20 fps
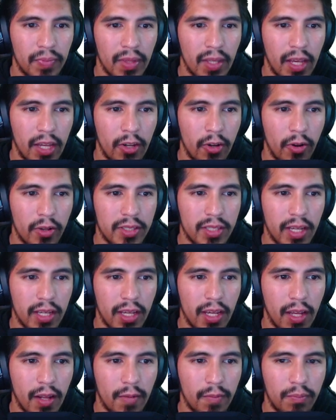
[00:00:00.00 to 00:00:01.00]
And notice I
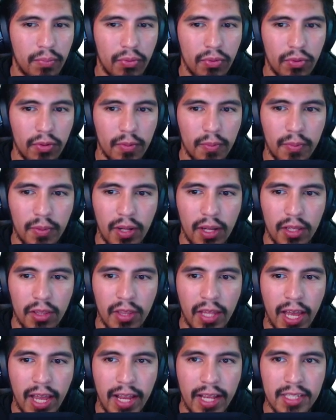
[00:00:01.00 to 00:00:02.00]
get a
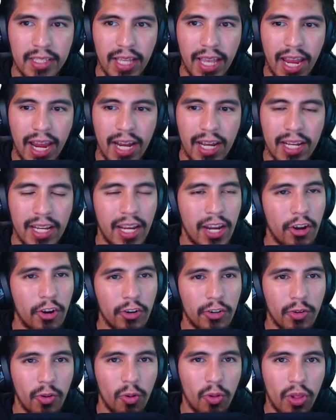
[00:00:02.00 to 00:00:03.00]
nice 80
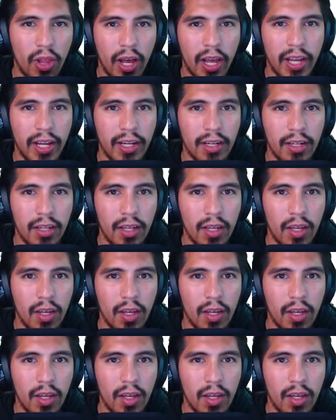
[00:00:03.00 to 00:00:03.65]
character line